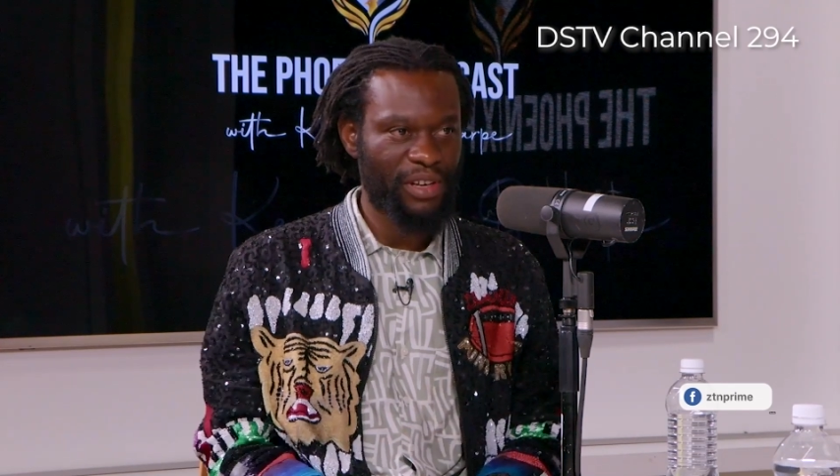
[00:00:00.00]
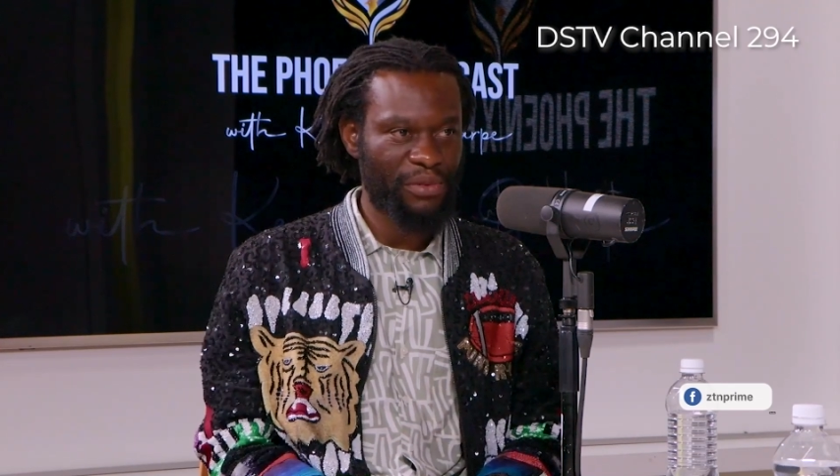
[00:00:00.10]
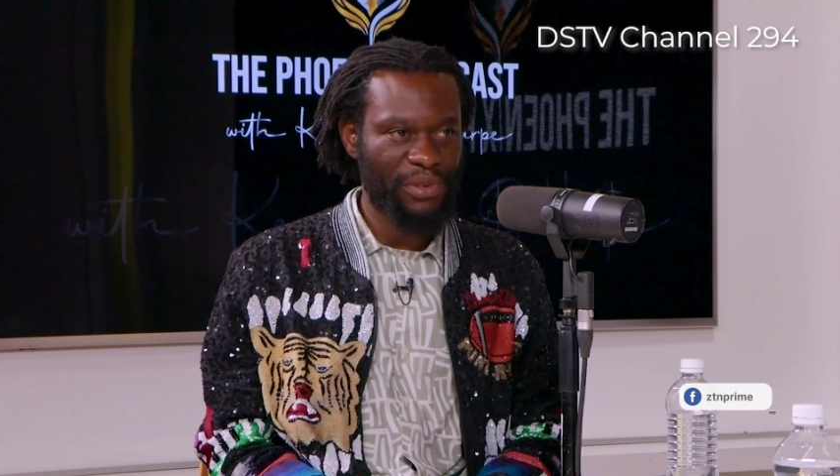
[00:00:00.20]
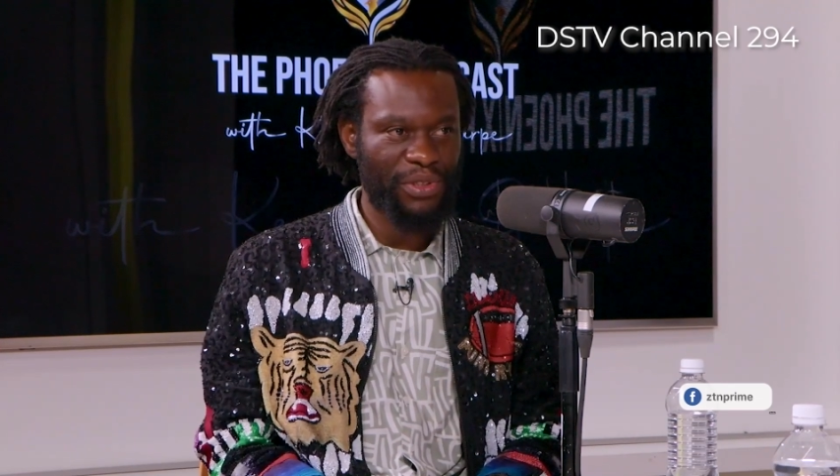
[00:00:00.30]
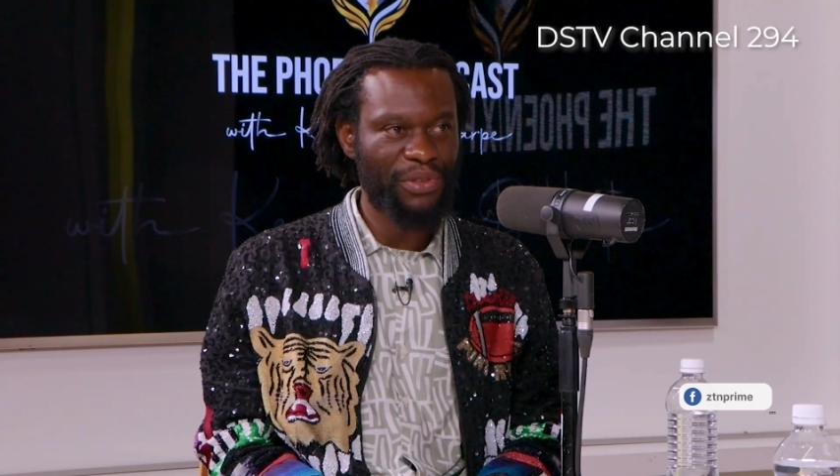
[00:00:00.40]

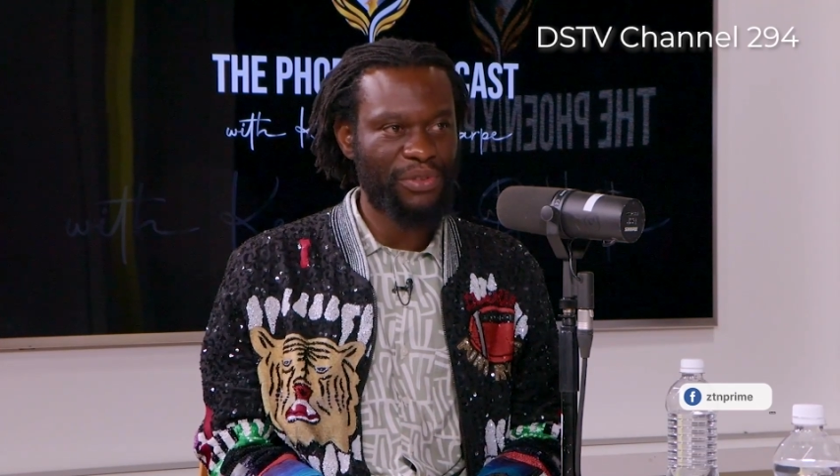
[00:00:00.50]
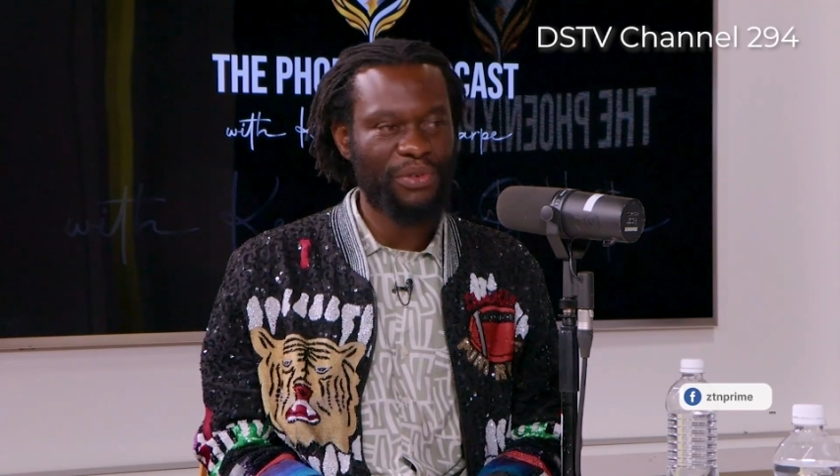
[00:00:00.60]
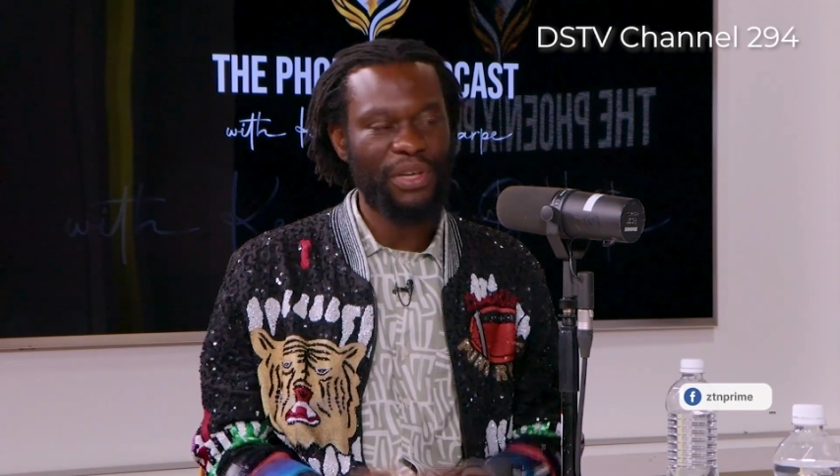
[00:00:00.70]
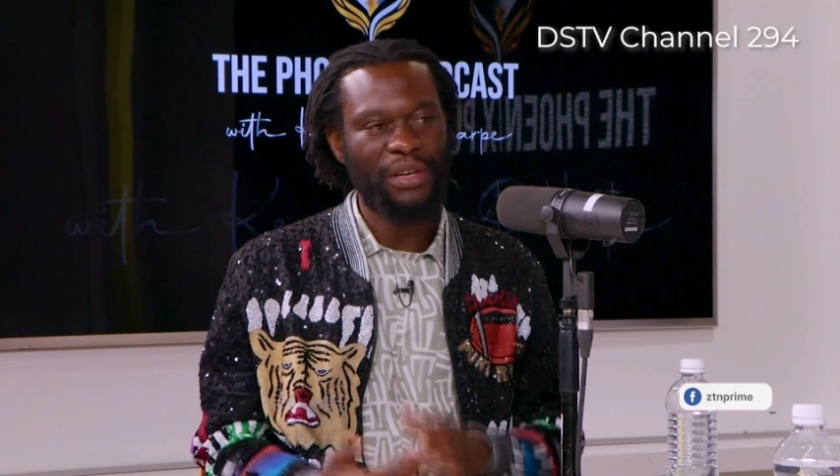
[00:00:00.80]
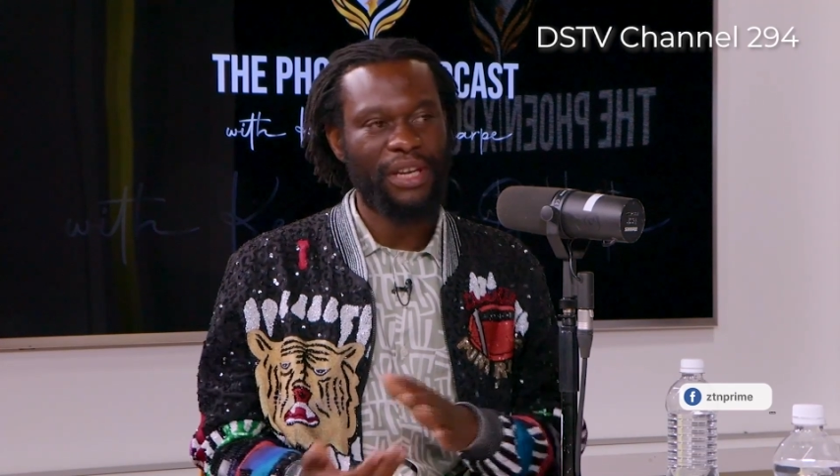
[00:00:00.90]
which I was
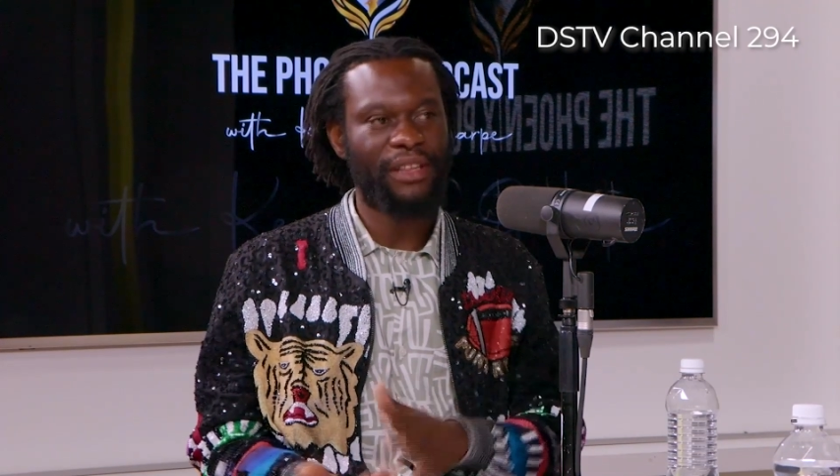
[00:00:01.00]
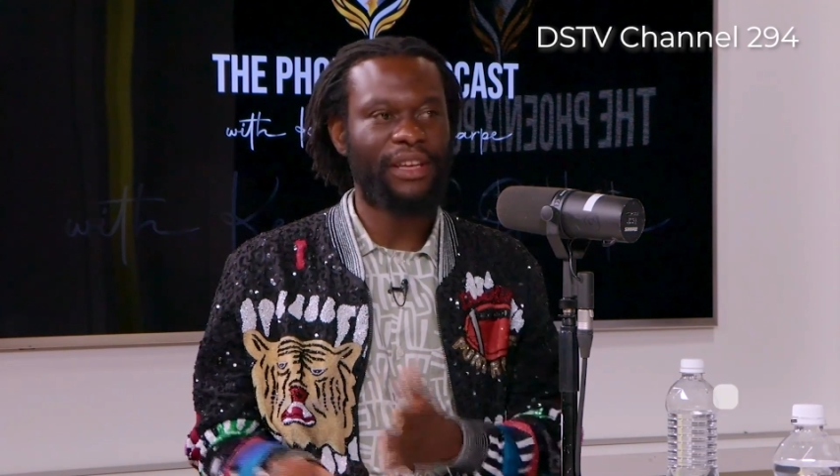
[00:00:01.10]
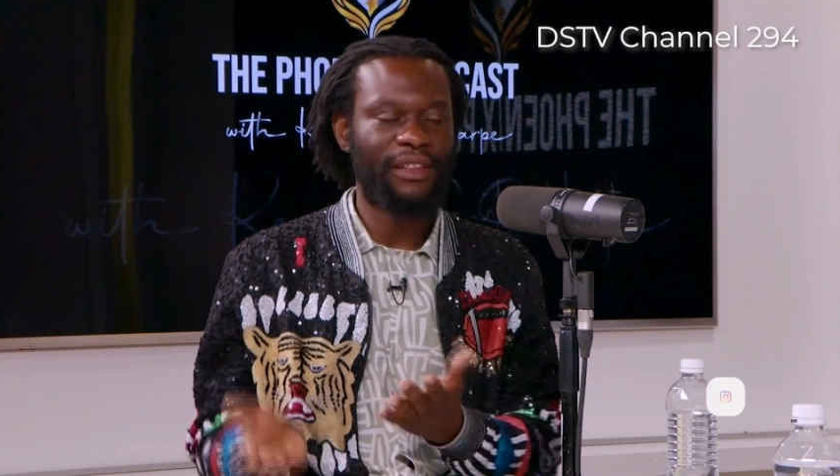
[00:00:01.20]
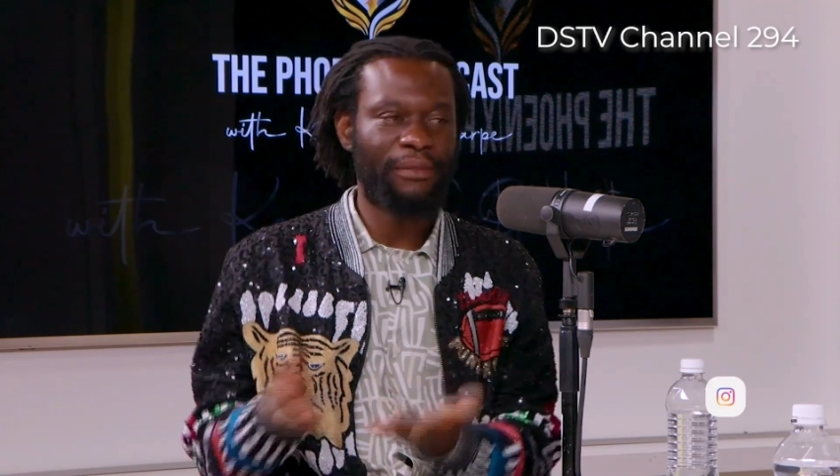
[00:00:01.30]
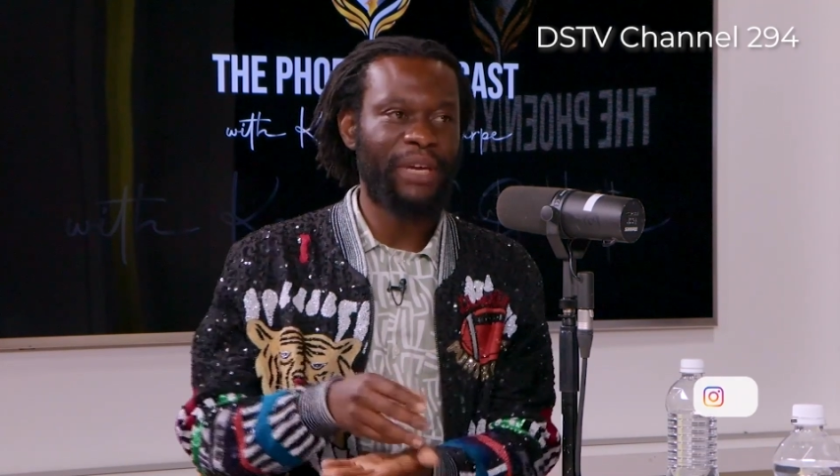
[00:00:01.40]
drawing at
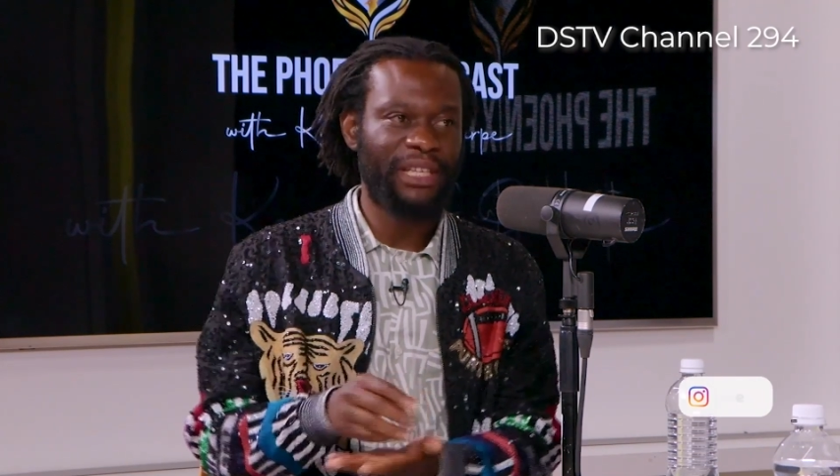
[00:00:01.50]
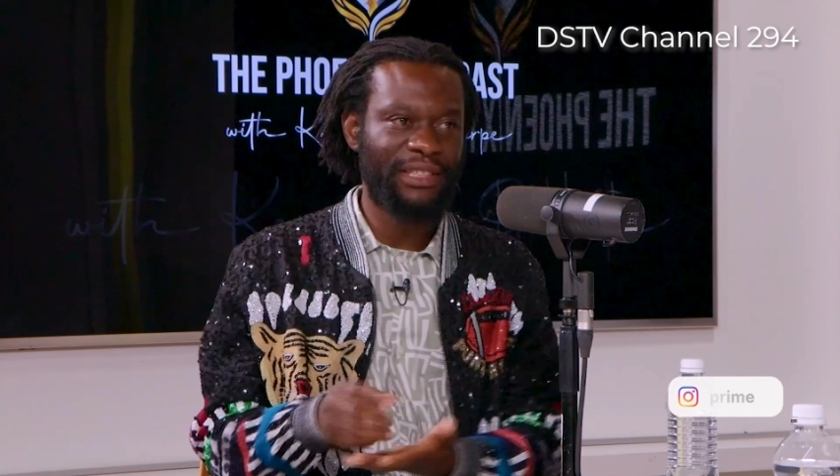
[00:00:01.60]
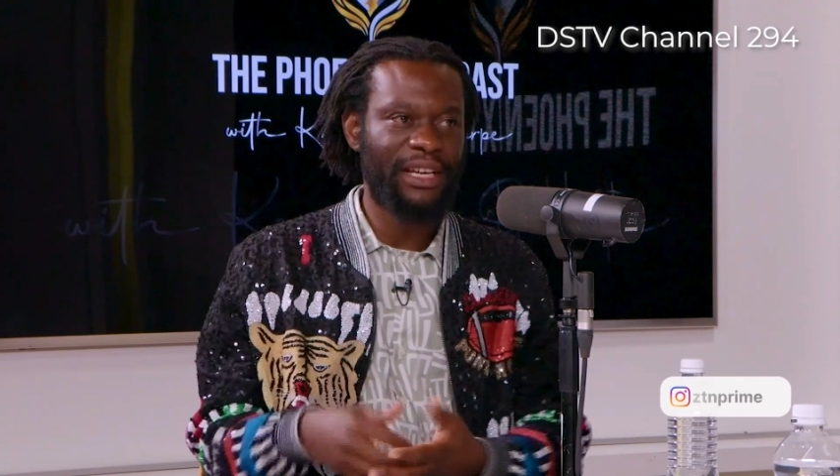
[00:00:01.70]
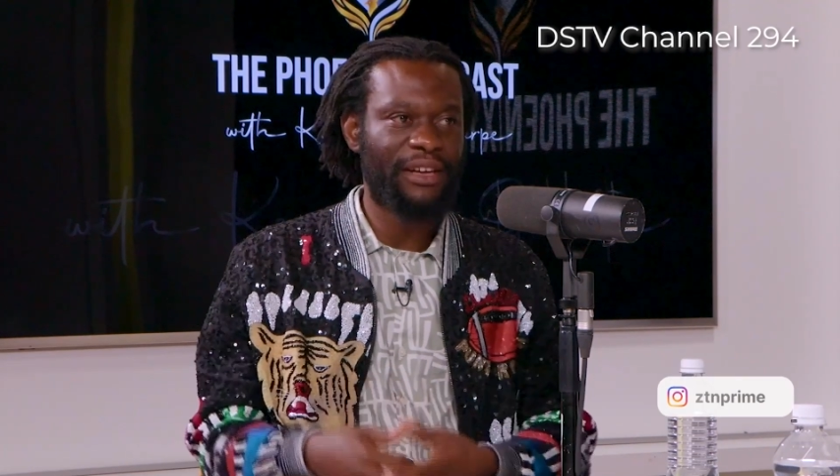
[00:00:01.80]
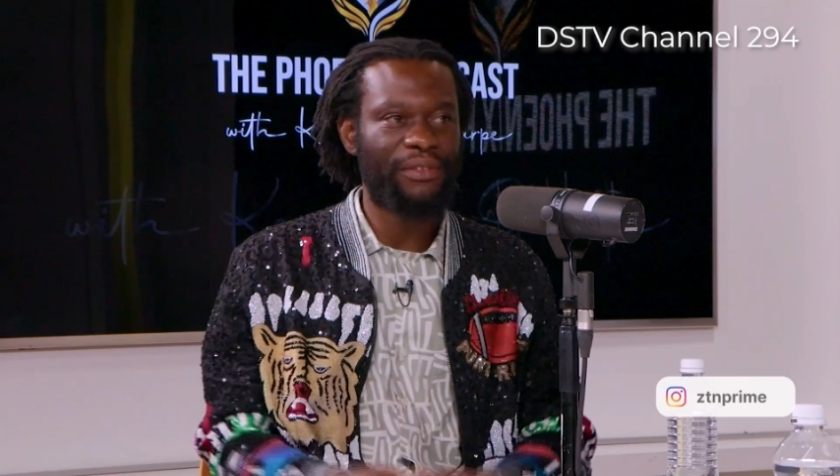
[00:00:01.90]
the back
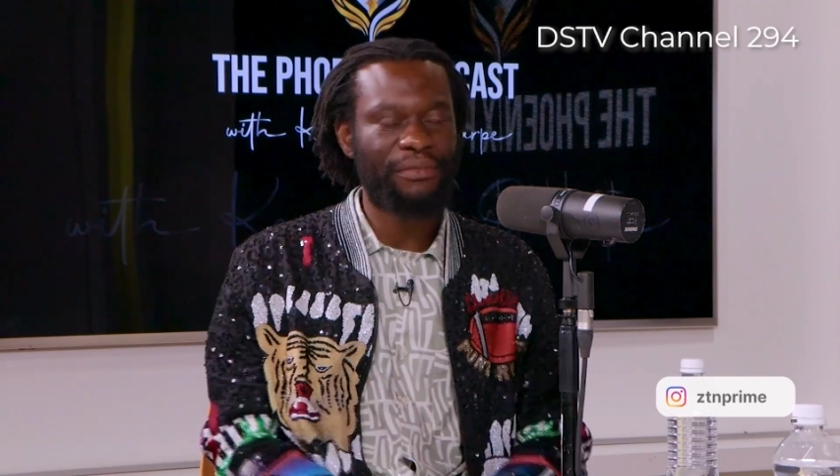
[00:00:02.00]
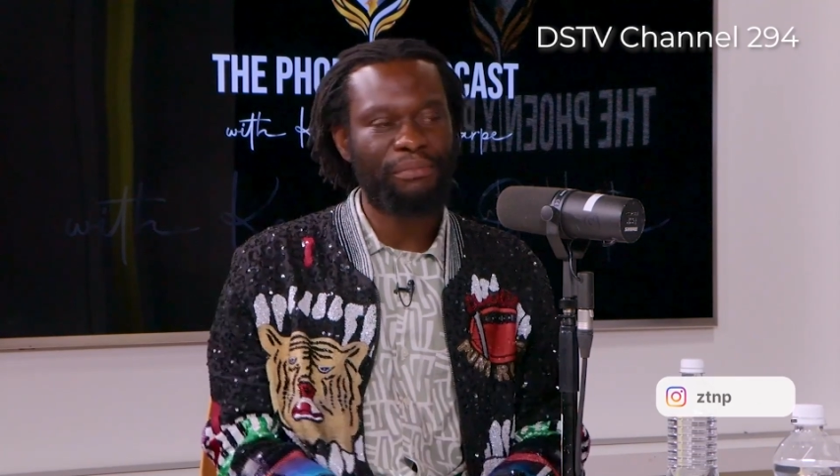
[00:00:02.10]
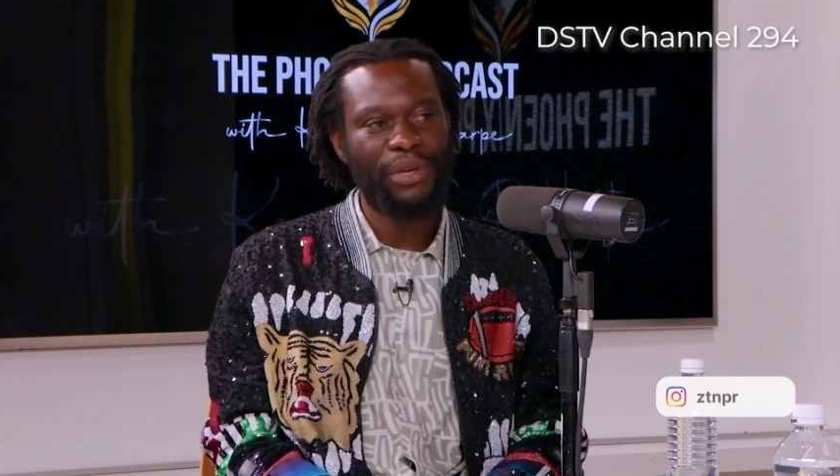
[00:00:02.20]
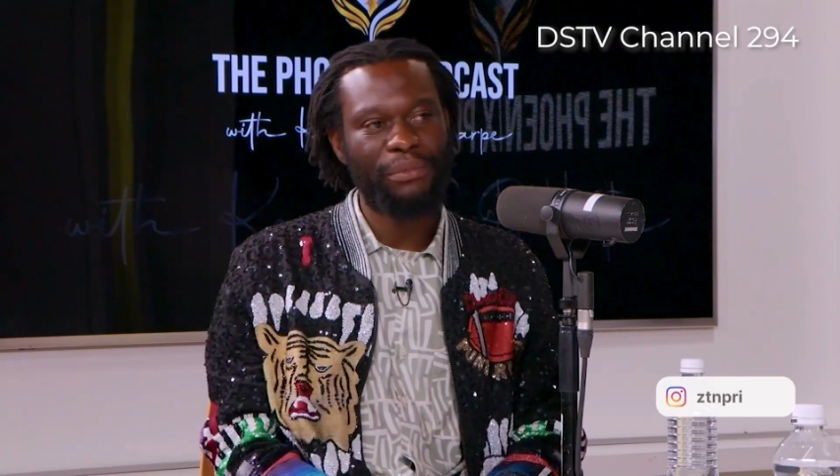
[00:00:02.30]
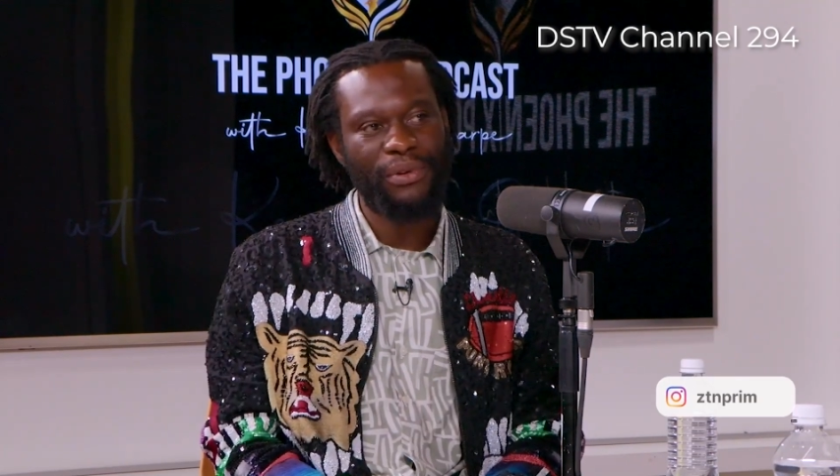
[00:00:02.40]
side of
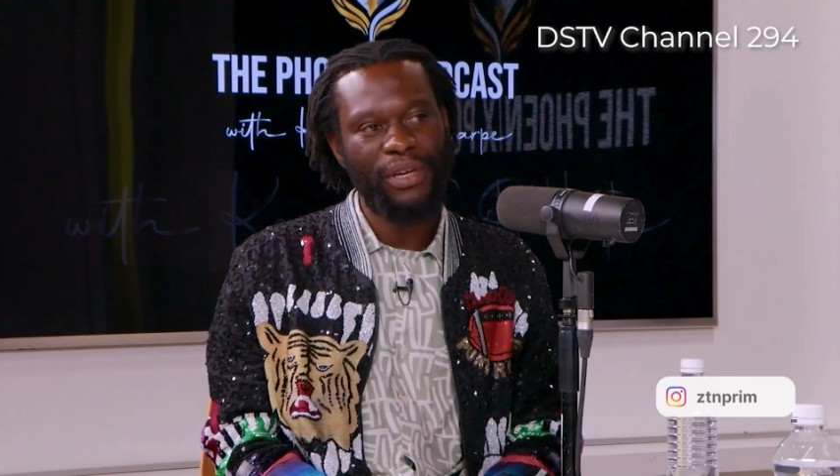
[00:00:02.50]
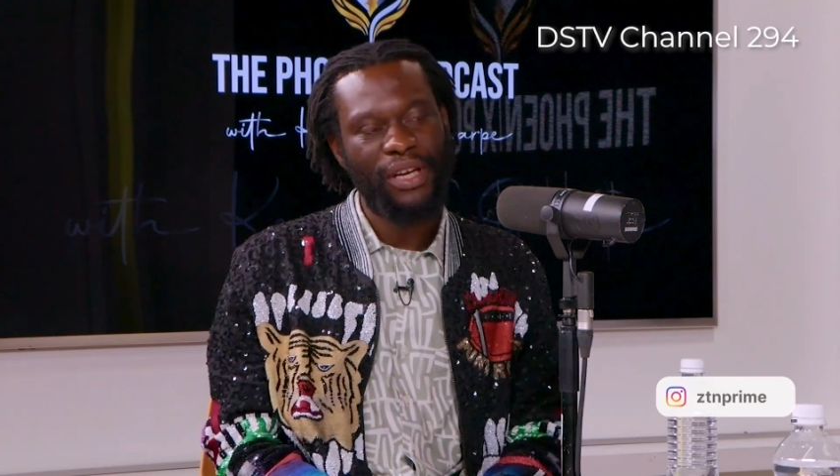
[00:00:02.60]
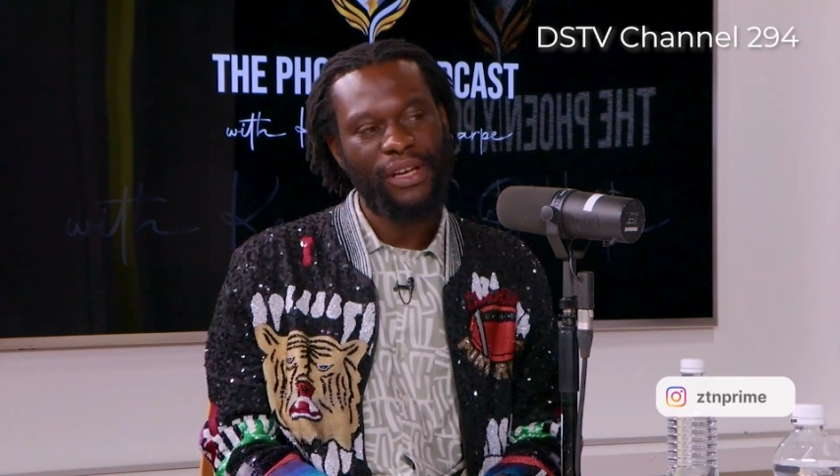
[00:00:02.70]
paper.